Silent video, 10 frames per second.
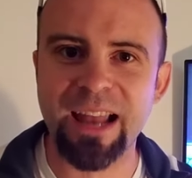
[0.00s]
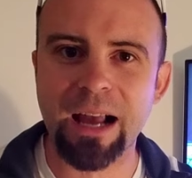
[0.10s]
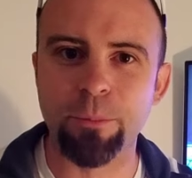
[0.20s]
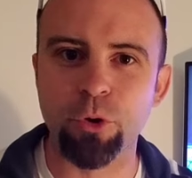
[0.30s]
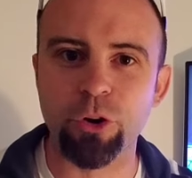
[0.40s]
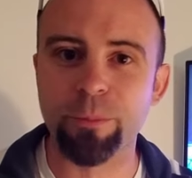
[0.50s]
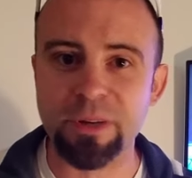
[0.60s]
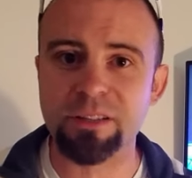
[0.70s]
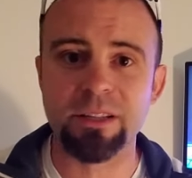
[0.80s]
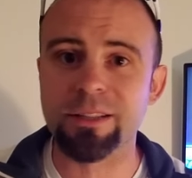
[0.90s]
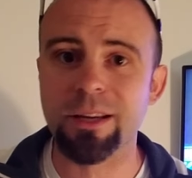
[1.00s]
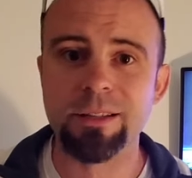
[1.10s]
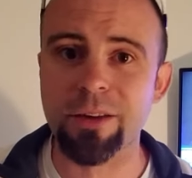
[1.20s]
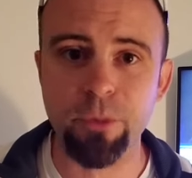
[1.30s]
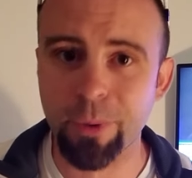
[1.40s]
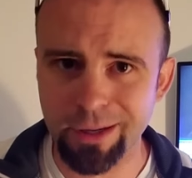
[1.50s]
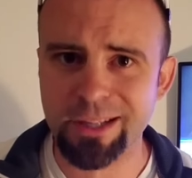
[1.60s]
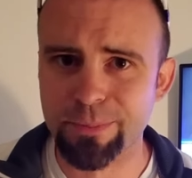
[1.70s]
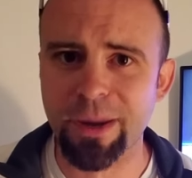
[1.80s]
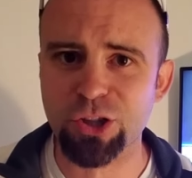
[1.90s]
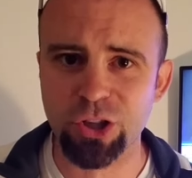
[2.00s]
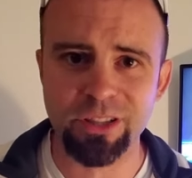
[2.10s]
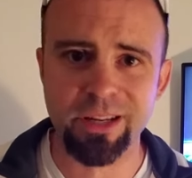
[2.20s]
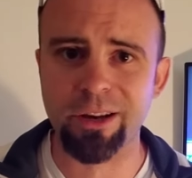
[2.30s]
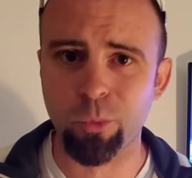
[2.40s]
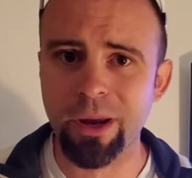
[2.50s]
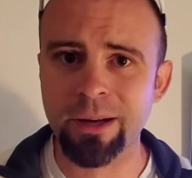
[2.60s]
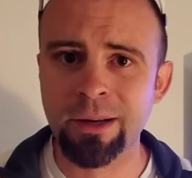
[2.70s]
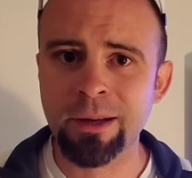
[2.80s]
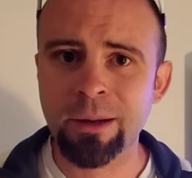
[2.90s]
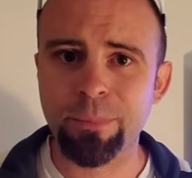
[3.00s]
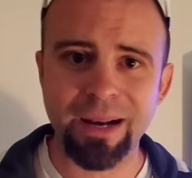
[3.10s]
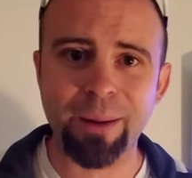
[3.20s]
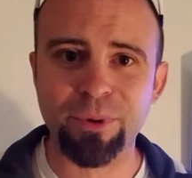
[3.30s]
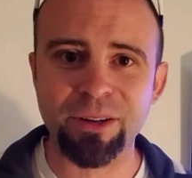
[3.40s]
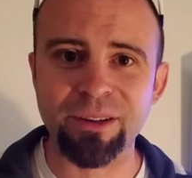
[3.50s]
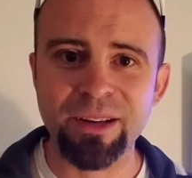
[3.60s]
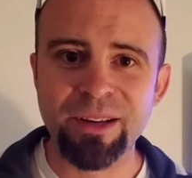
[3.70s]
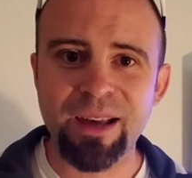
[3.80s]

Nakamura because he says everybody expects Shinsuke to win, but I'm gonna,